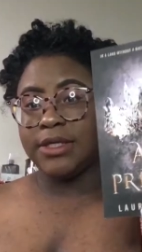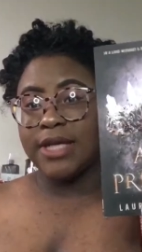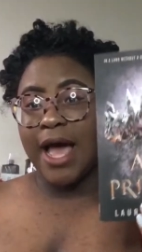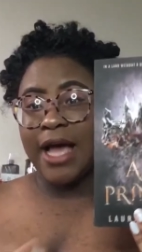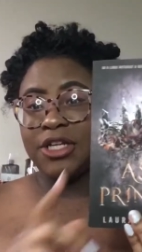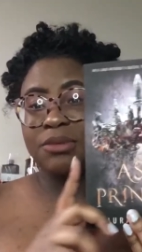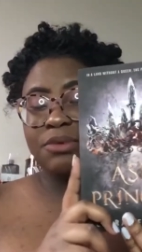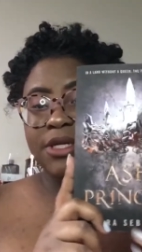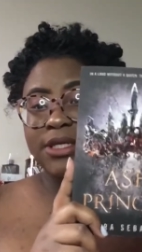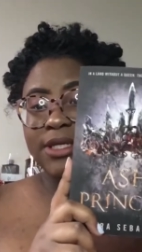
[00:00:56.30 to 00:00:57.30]
Ash
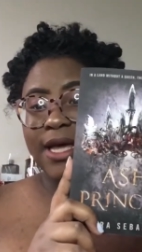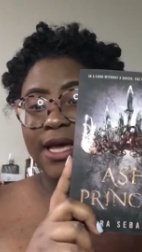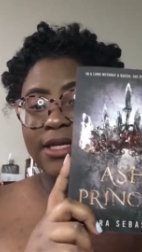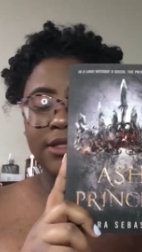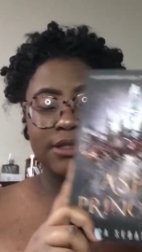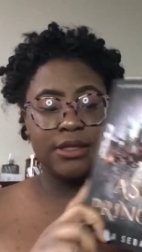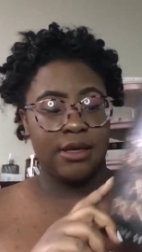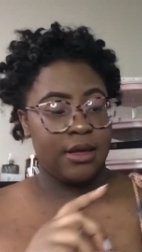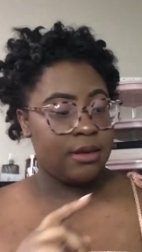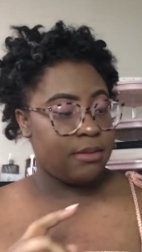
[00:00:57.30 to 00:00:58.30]
Princess
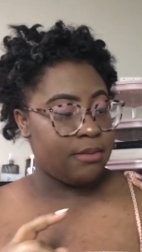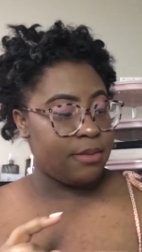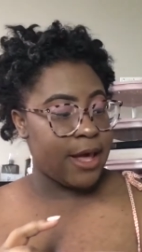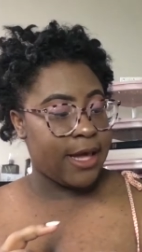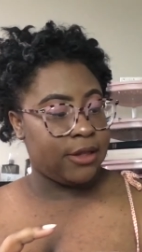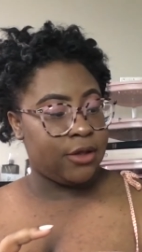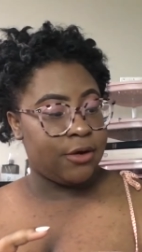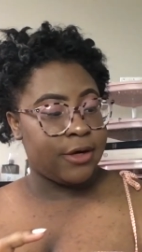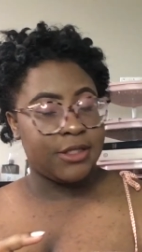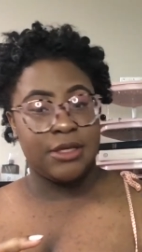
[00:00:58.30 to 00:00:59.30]
by
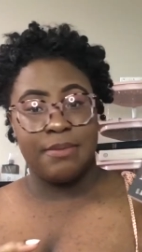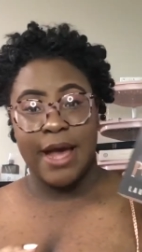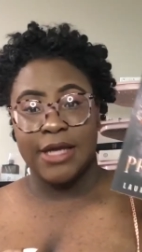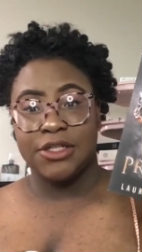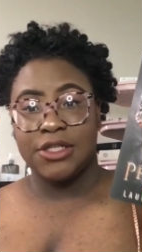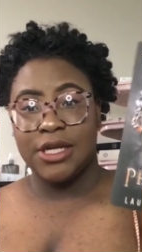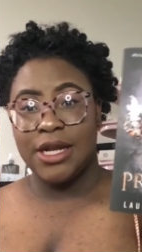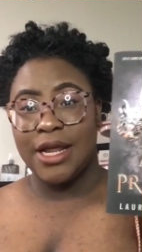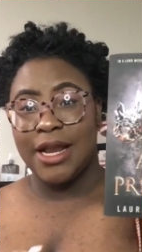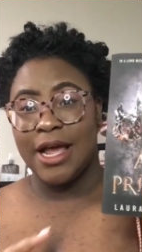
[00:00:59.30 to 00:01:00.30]
Laura Sebastian,
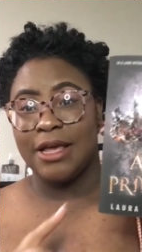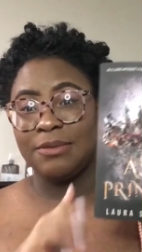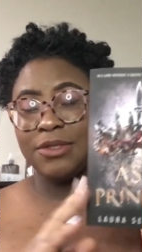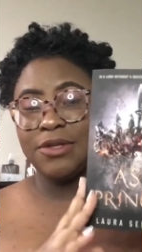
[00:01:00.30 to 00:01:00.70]
and I'm so